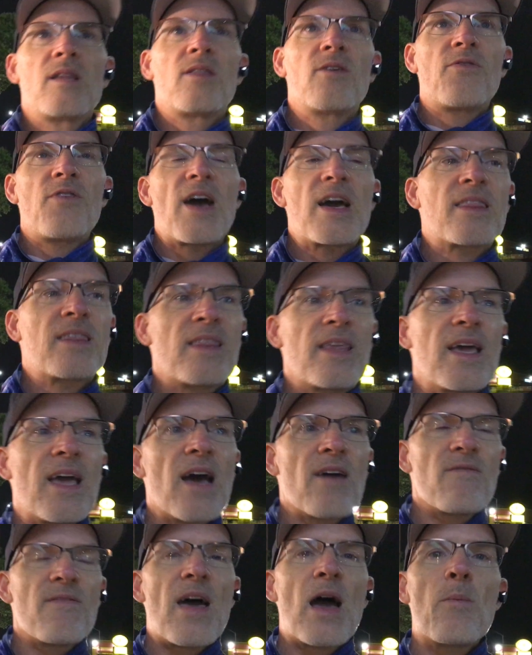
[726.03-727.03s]
the fact that they
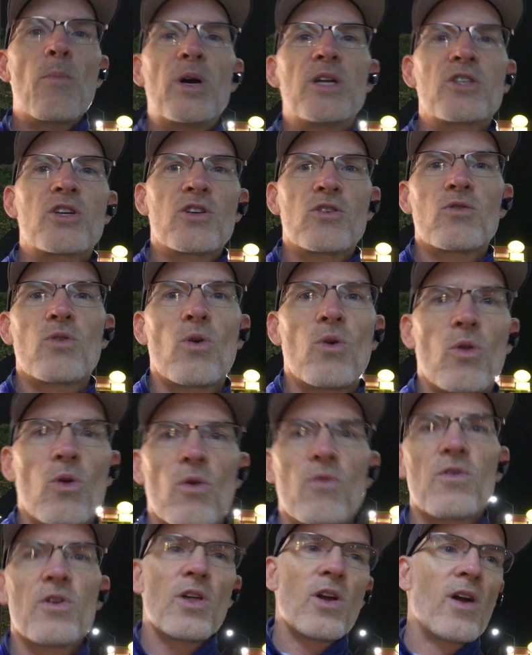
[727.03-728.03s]
have that much control
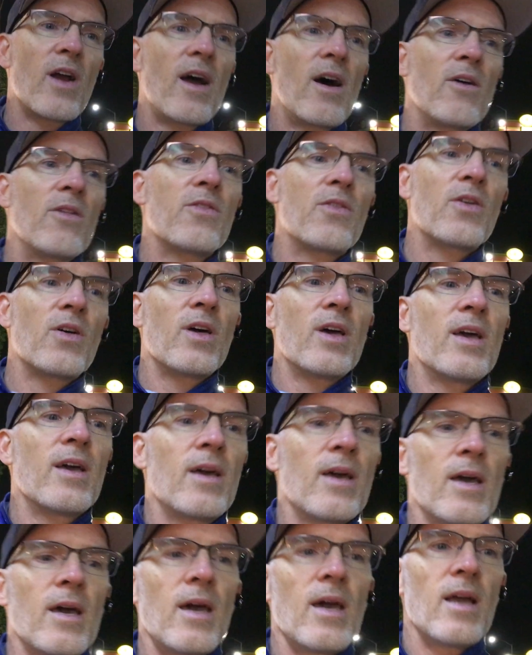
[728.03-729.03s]
over their health,
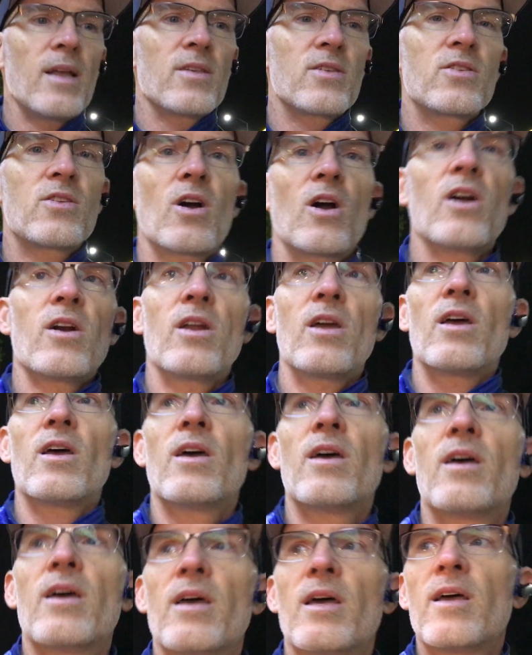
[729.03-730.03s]
and start
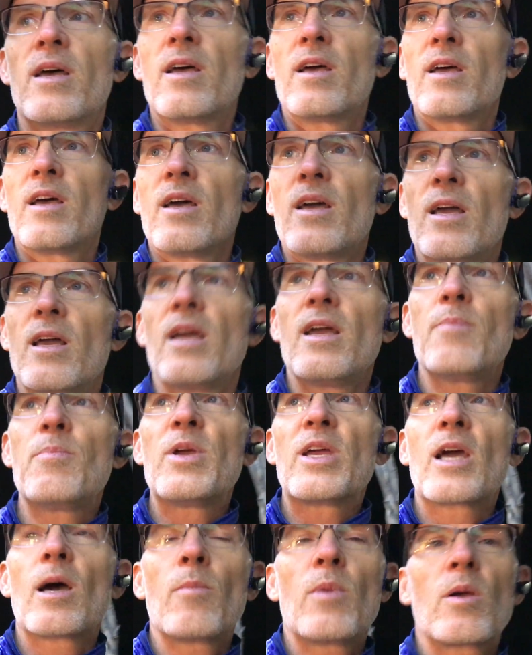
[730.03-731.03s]
it
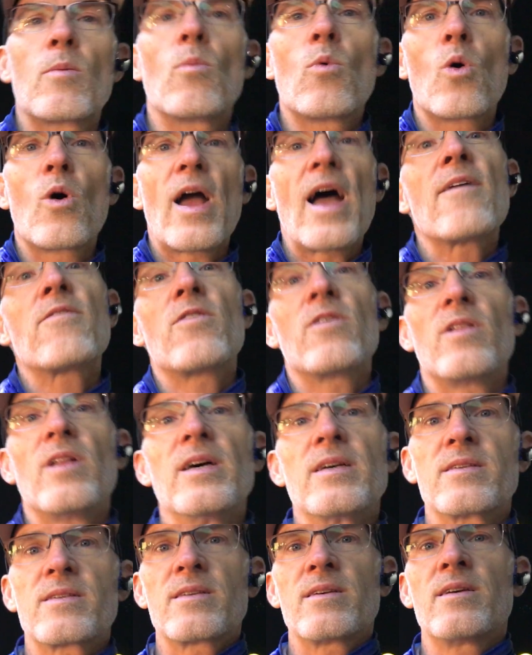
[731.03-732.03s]
becoming more
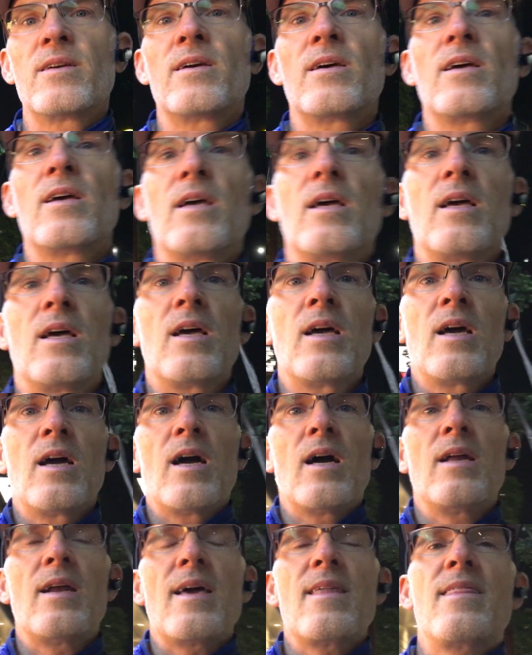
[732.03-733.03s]
effortless.
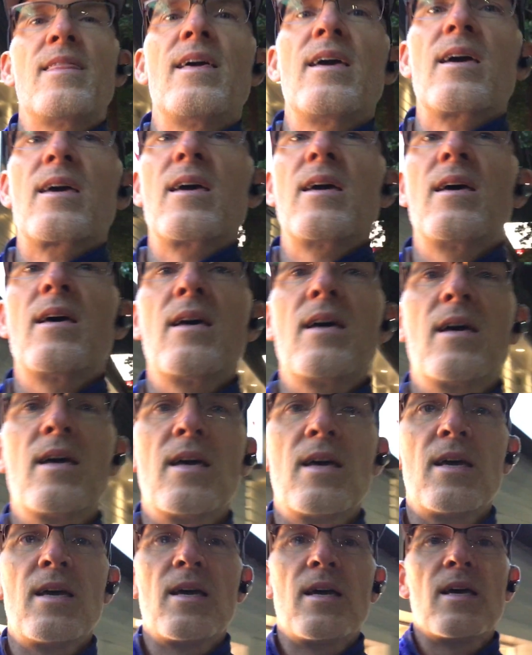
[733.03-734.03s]
And I think
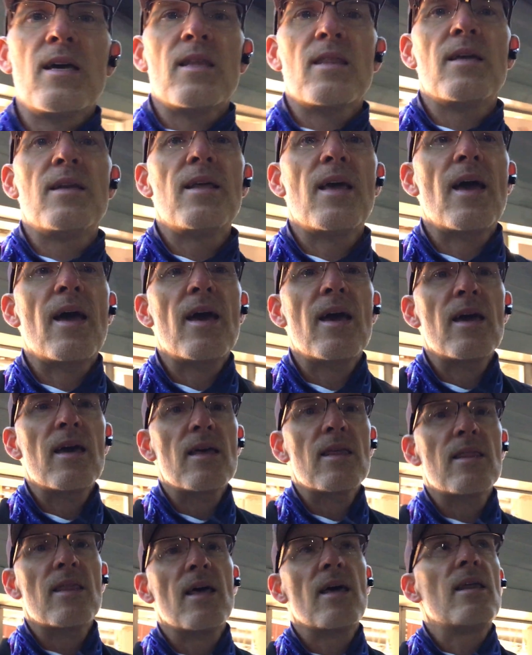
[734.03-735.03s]
the
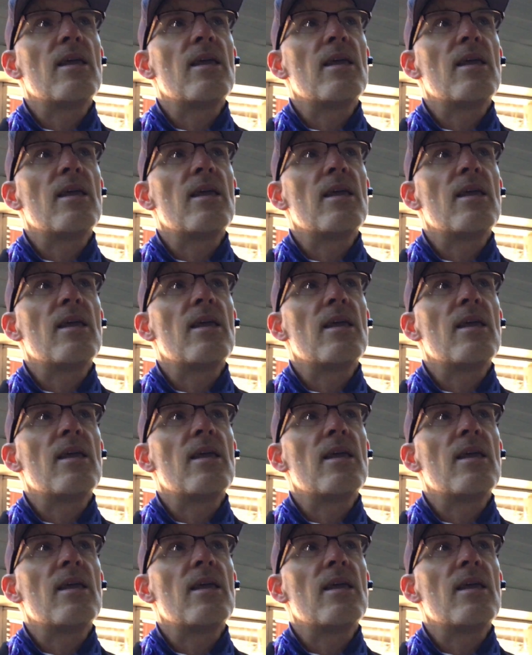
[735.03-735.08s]
day